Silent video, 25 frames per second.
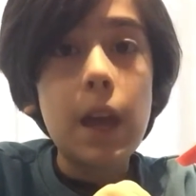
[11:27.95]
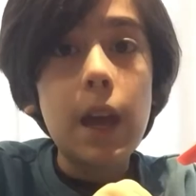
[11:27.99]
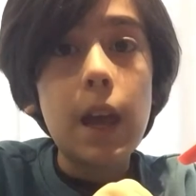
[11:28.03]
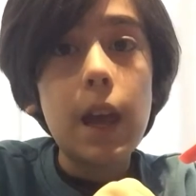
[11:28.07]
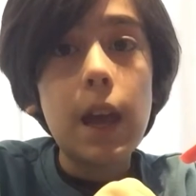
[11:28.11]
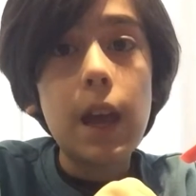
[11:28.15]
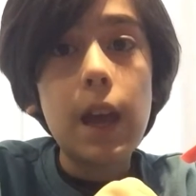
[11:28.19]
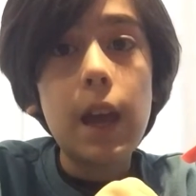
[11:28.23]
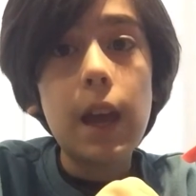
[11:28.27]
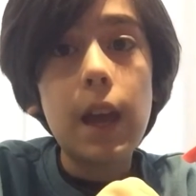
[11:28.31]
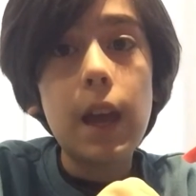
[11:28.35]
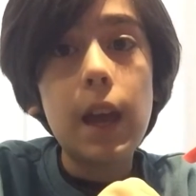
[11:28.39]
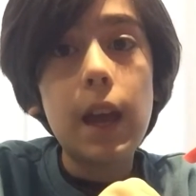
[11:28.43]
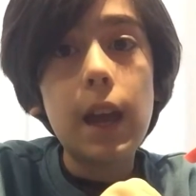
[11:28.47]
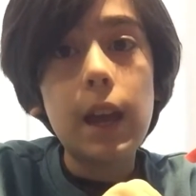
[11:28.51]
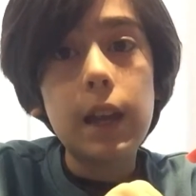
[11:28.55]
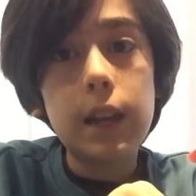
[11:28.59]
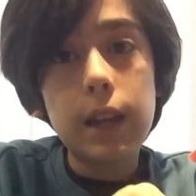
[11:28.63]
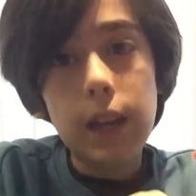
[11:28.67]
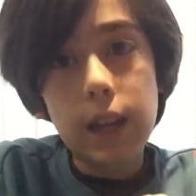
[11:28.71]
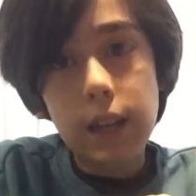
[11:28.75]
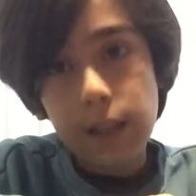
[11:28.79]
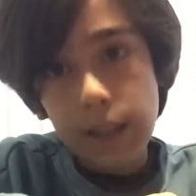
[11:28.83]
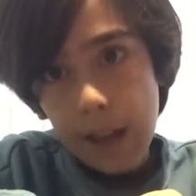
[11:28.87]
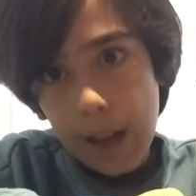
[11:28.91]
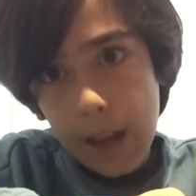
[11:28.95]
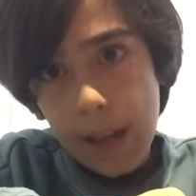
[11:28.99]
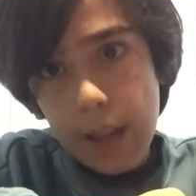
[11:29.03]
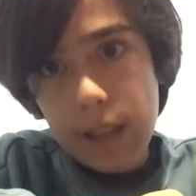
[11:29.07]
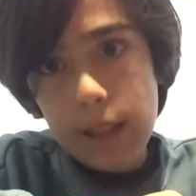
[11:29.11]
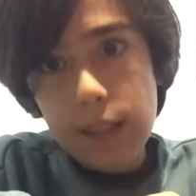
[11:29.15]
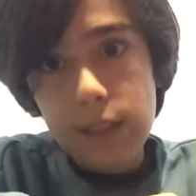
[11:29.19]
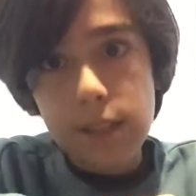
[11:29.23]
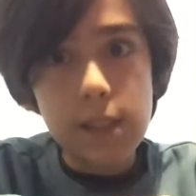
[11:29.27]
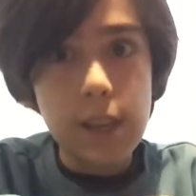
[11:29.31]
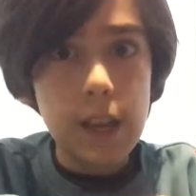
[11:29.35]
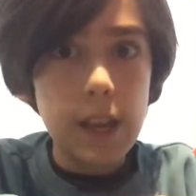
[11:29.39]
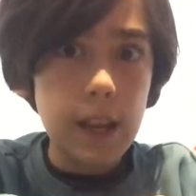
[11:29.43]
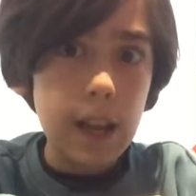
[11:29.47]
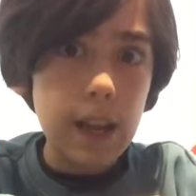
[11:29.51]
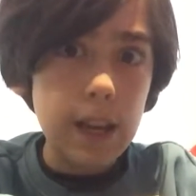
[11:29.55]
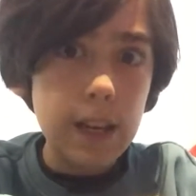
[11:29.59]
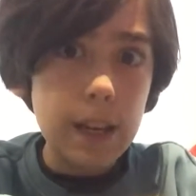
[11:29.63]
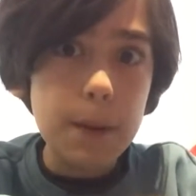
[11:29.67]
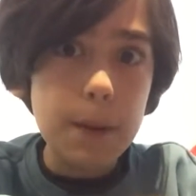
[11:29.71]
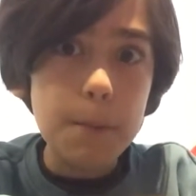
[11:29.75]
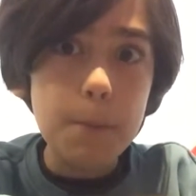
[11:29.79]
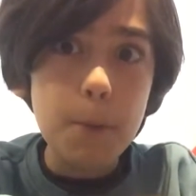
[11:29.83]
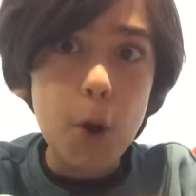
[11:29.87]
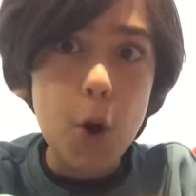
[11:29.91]
And I can't say
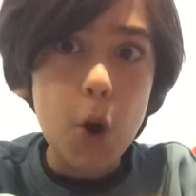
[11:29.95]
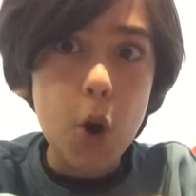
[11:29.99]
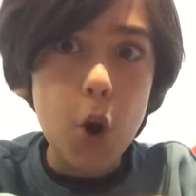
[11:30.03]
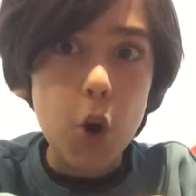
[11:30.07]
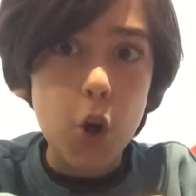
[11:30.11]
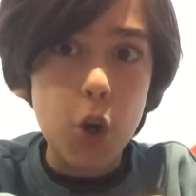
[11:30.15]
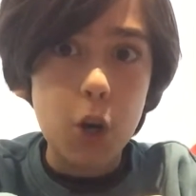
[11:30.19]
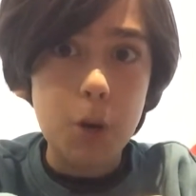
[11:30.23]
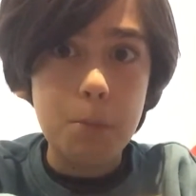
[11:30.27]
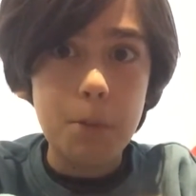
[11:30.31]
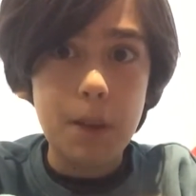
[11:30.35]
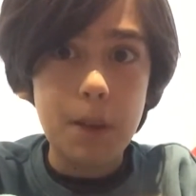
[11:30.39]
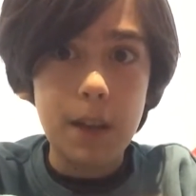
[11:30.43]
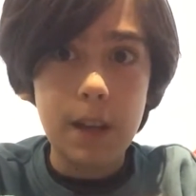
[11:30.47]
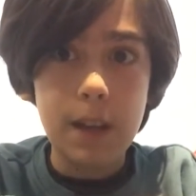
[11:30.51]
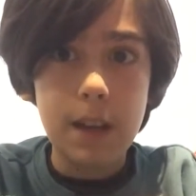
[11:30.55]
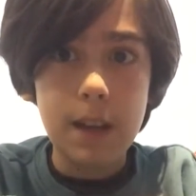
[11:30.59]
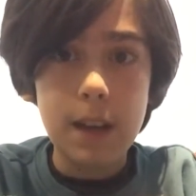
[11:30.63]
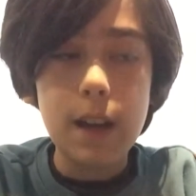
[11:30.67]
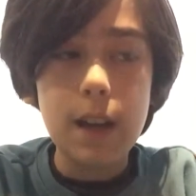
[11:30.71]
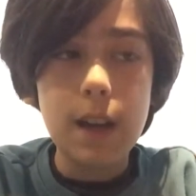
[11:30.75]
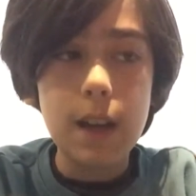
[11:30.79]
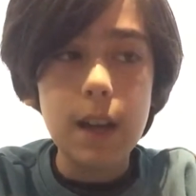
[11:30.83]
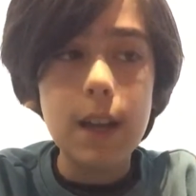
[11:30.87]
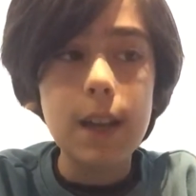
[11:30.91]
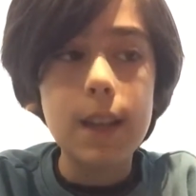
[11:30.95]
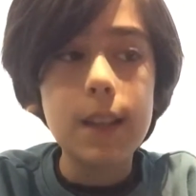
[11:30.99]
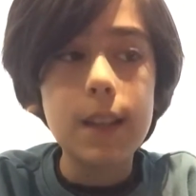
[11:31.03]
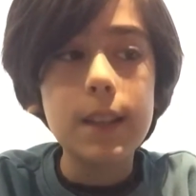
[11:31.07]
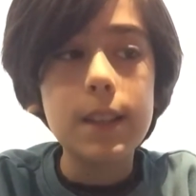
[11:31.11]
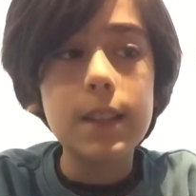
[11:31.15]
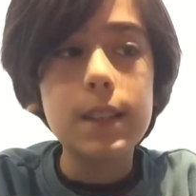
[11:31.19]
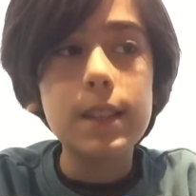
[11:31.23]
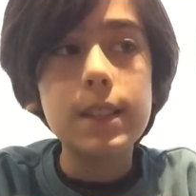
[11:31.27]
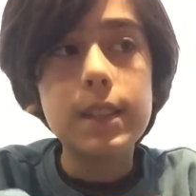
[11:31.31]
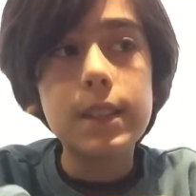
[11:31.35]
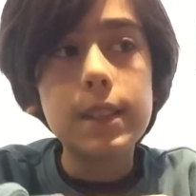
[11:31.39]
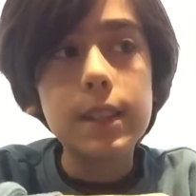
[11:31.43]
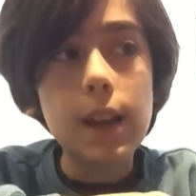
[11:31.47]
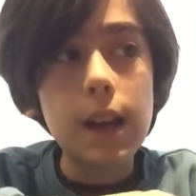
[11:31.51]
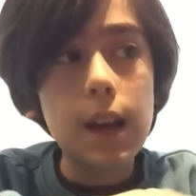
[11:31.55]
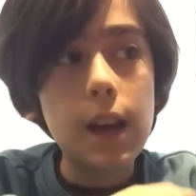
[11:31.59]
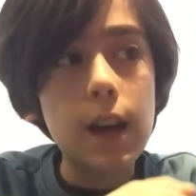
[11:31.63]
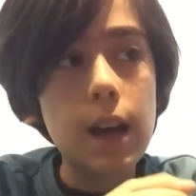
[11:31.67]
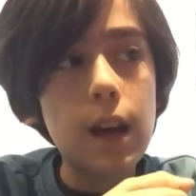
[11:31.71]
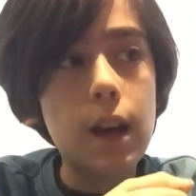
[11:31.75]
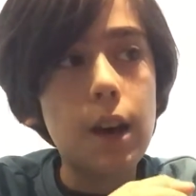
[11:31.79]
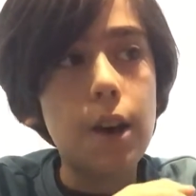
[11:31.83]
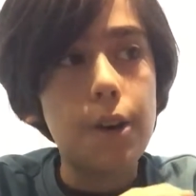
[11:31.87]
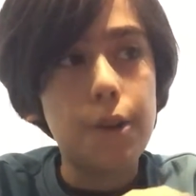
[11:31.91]
anymore because
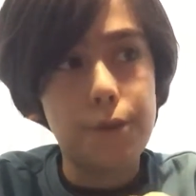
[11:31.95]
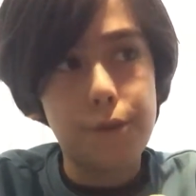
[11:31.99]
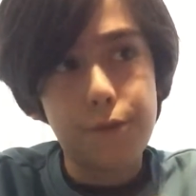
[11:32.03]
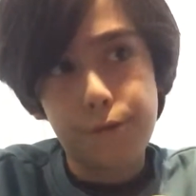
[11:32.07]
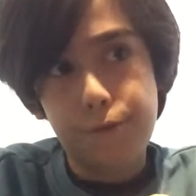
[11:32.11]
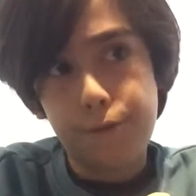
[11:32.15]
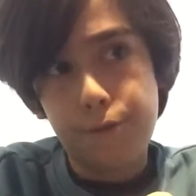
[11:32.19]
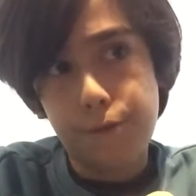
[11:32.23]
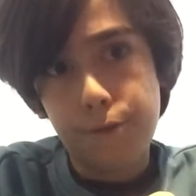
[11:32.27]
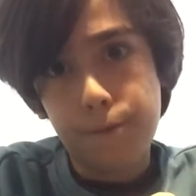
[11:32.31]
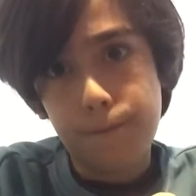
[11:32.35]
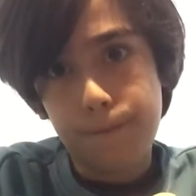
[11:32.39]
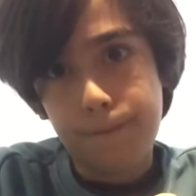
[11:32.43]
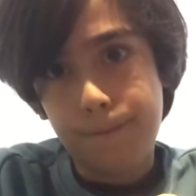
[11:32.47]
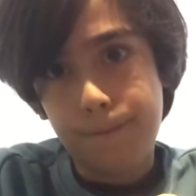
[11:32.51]
stuff.